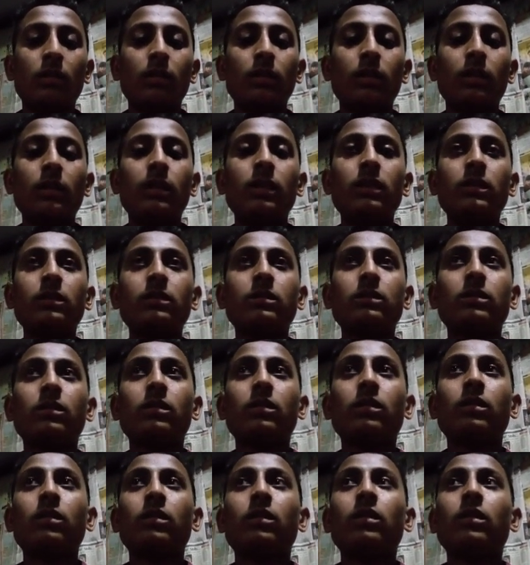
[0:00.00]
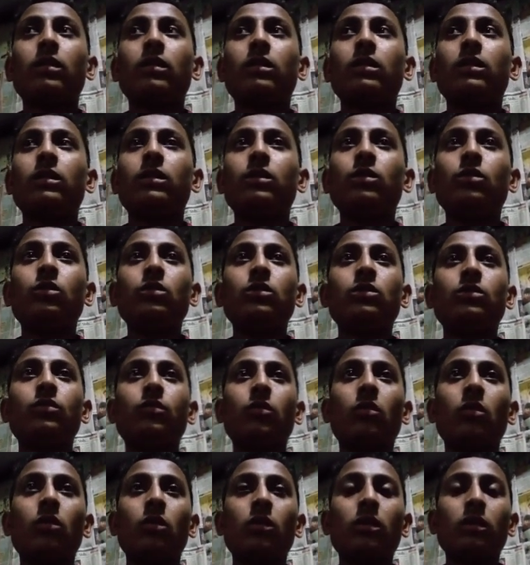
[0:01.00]
it is used
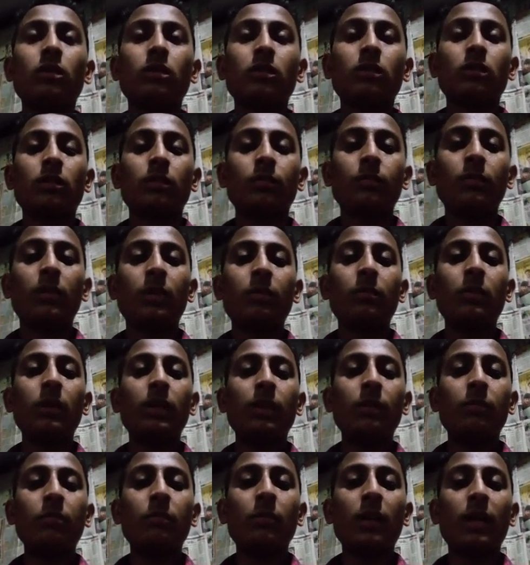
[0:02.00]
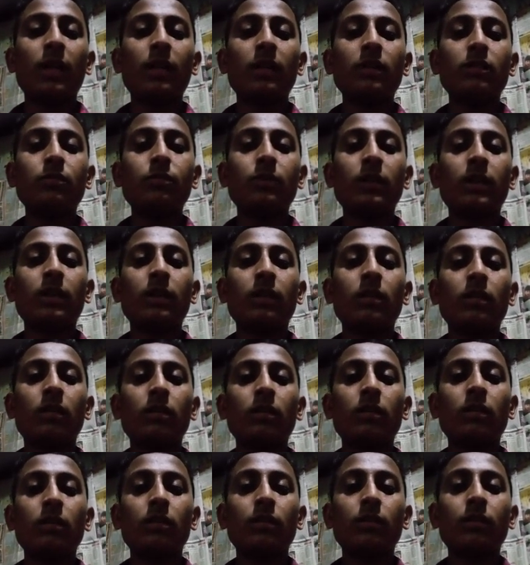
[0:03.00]
for the memory management
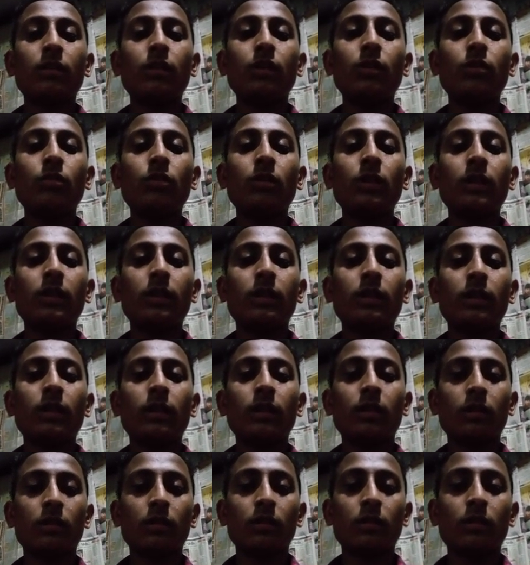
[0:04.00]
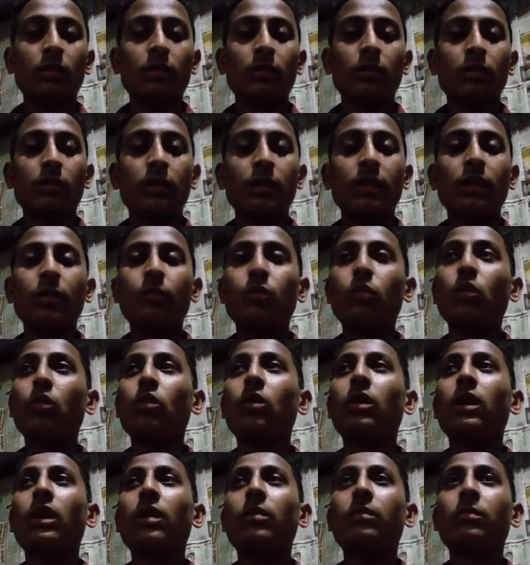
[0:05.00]
unit in
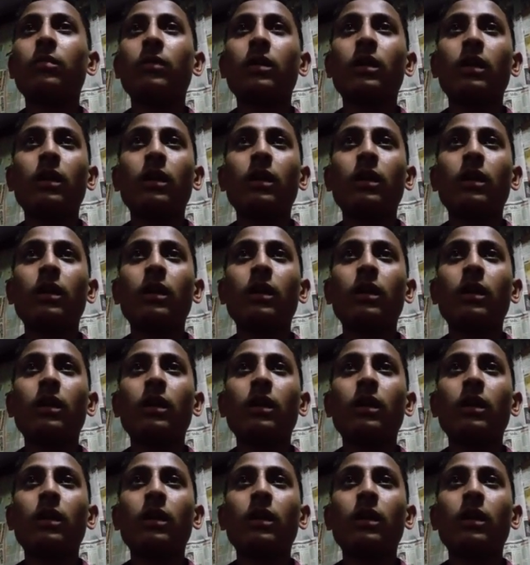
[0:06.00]
program.